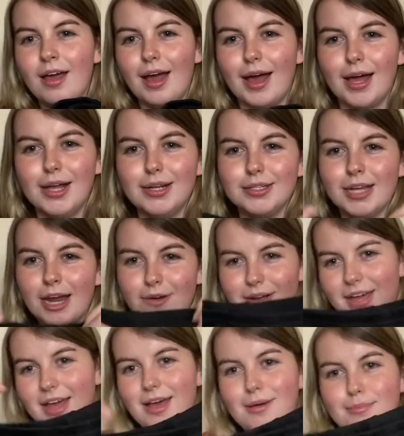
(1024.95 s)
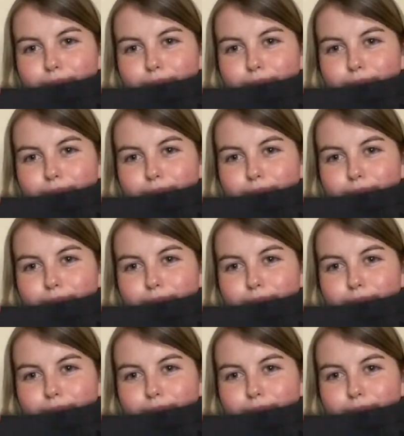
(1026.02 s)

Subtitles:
And here I am